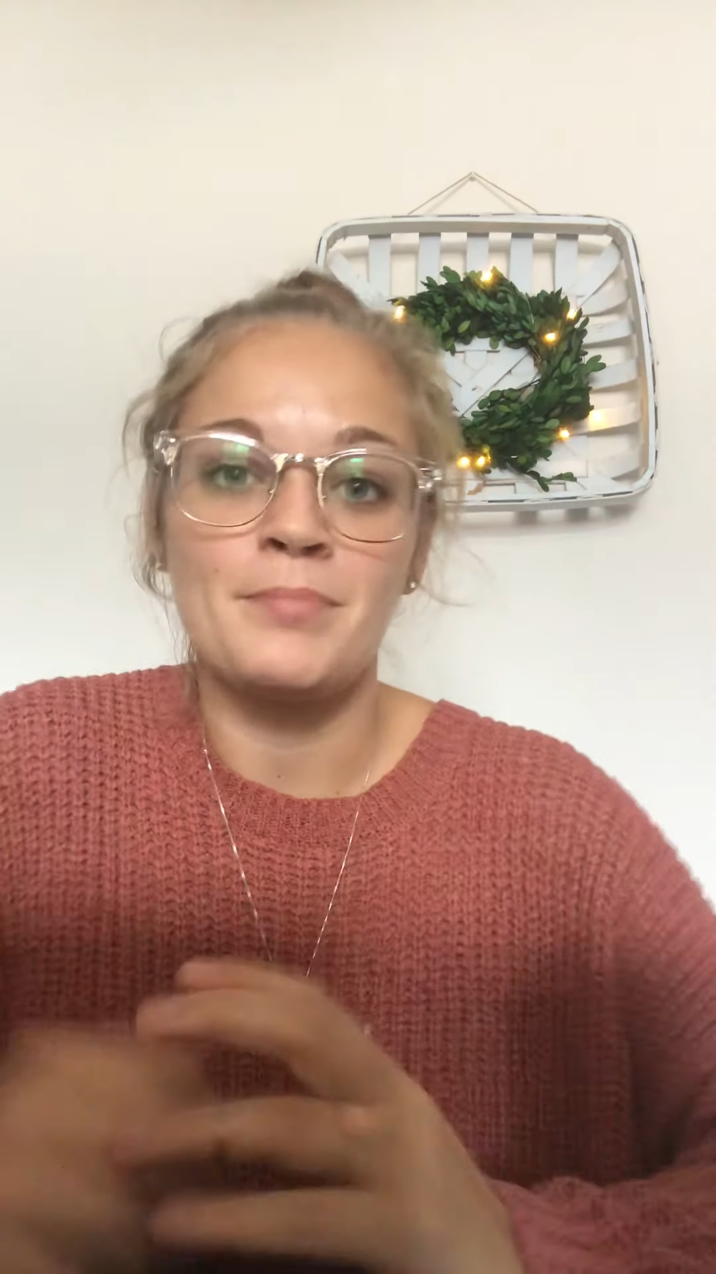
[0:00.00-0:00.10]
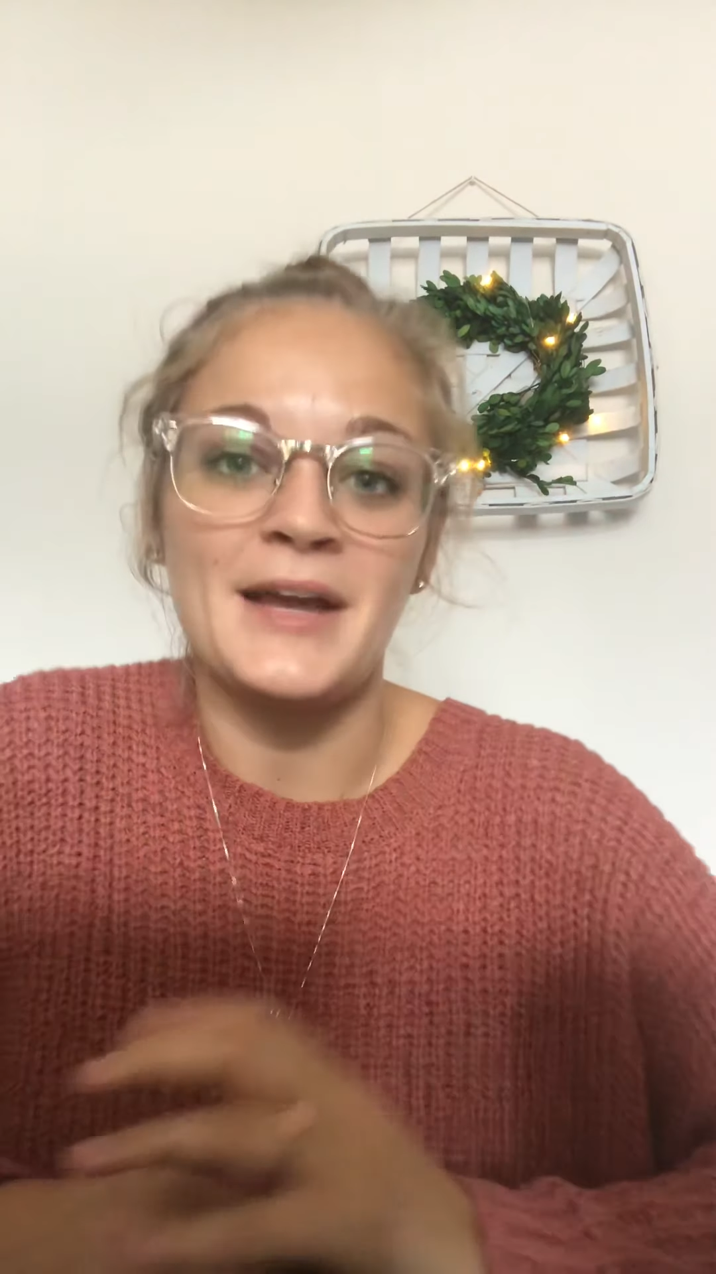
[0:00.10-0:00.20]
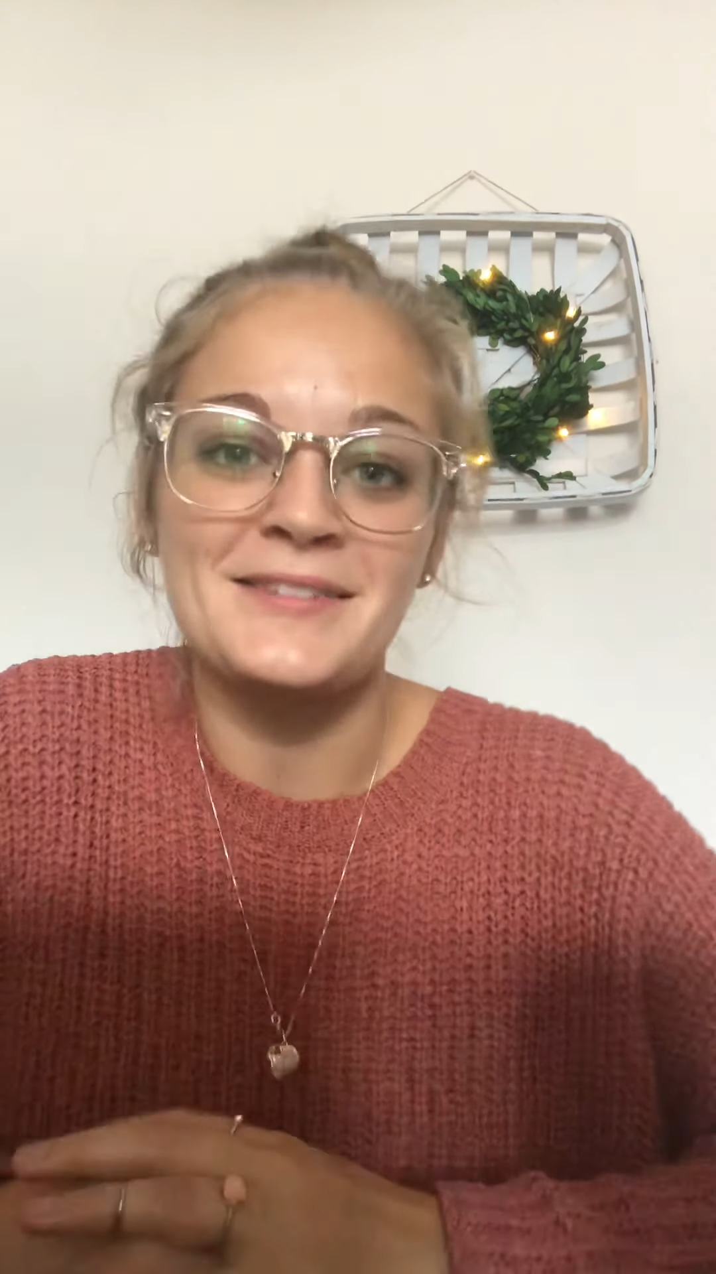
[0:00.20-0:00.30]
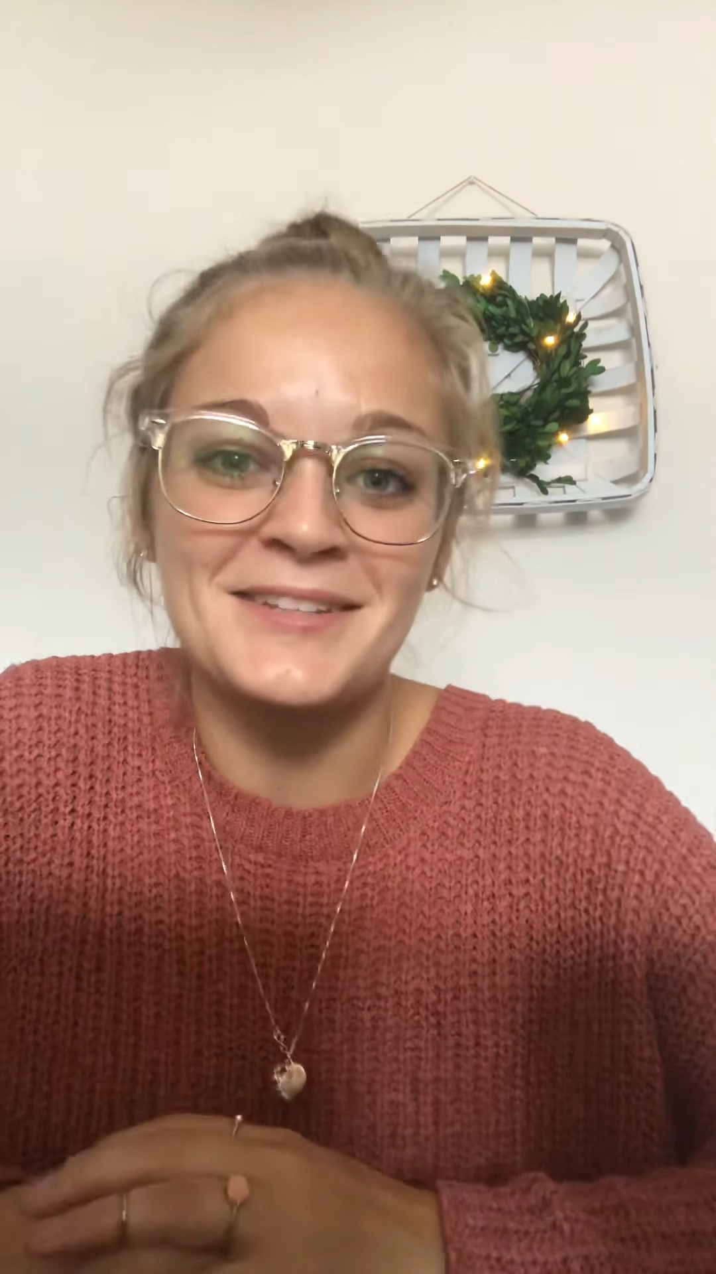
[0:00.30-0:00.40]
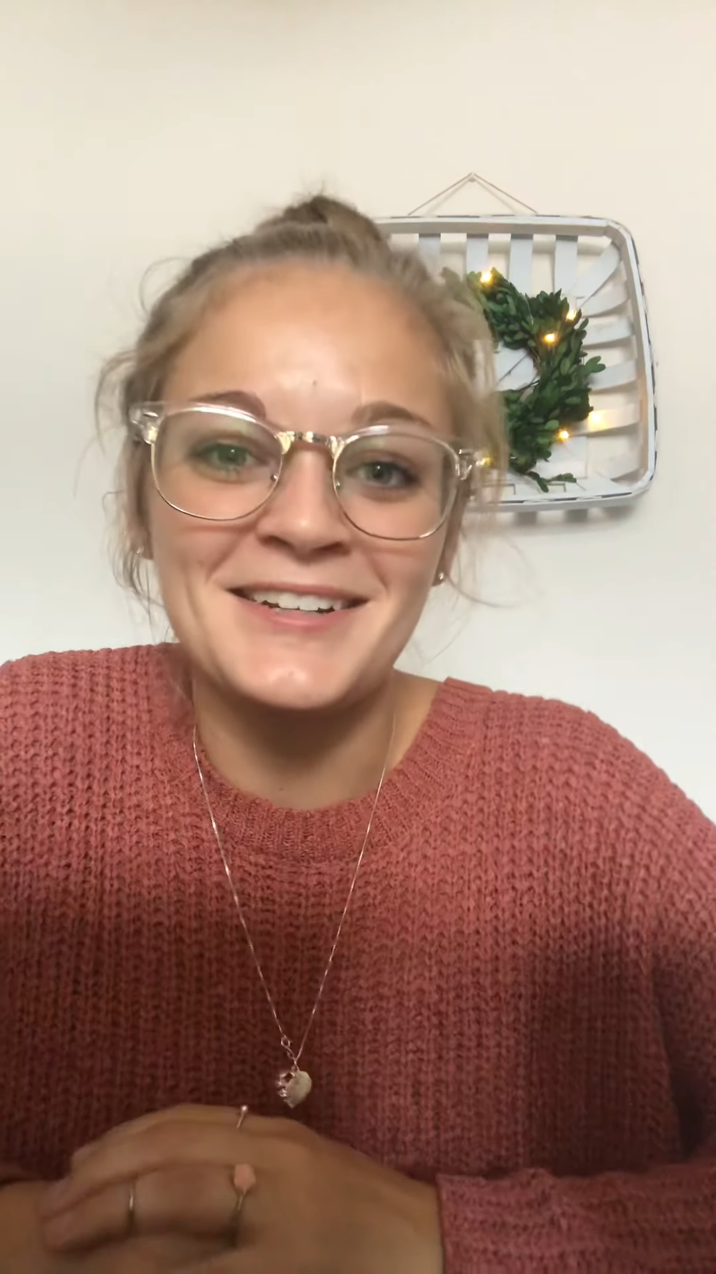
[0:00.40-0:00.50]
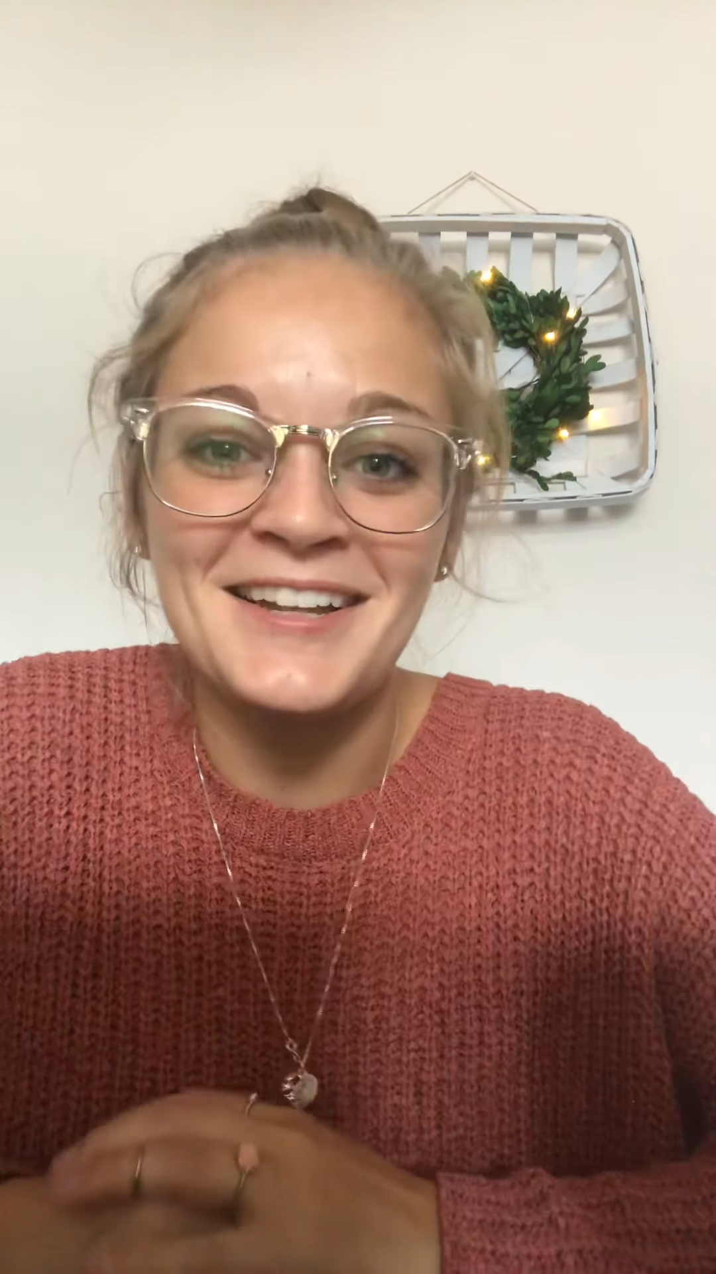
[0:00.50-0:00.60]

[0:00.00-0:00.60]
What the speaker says: PACS in a